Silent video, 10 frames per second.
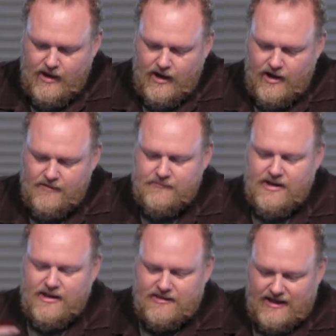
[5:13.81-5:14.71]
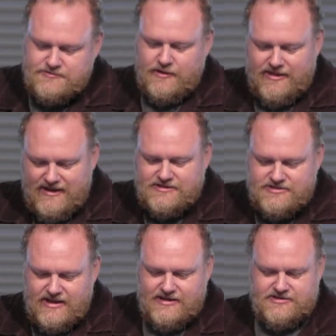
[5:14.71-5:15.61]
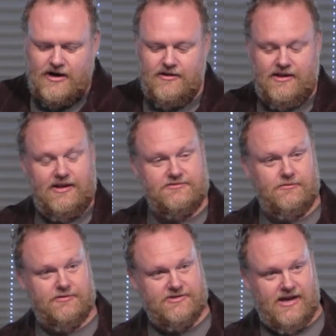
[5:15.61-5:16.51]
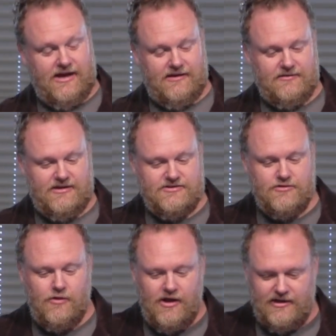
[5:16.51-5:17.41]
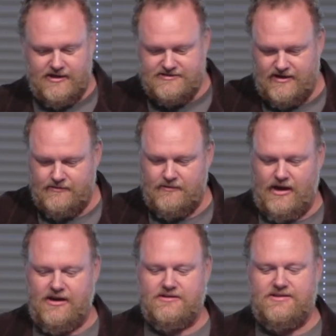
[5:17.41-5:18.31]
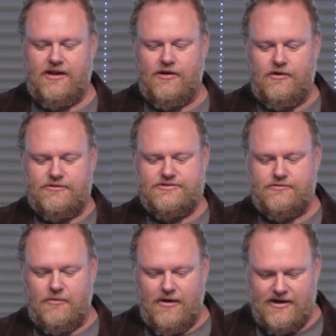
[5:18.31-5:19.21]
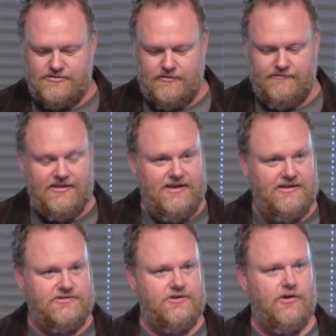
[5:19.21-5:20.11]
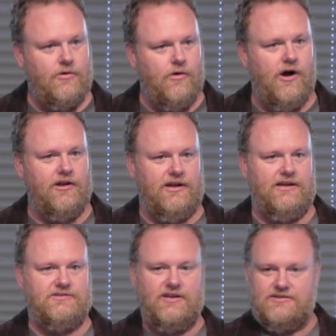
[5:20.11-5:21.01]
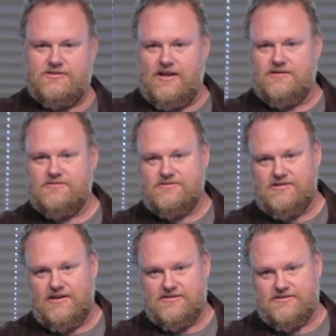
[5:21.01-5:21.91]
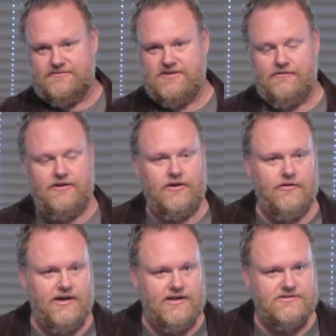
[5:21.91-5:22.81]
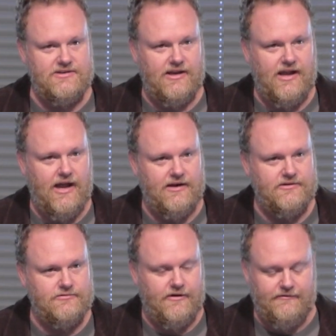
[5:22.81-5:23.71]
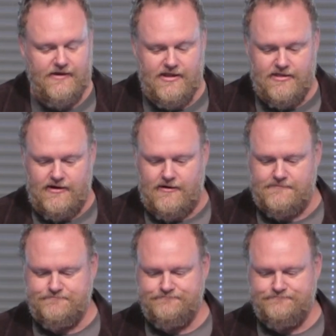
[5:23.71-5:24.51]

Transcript: Um, that's what these things are, then. That's what we're saying, these qualities. I, I intend always to remind you of these qualities. That's that list of seven ingredients that he added to our faith there.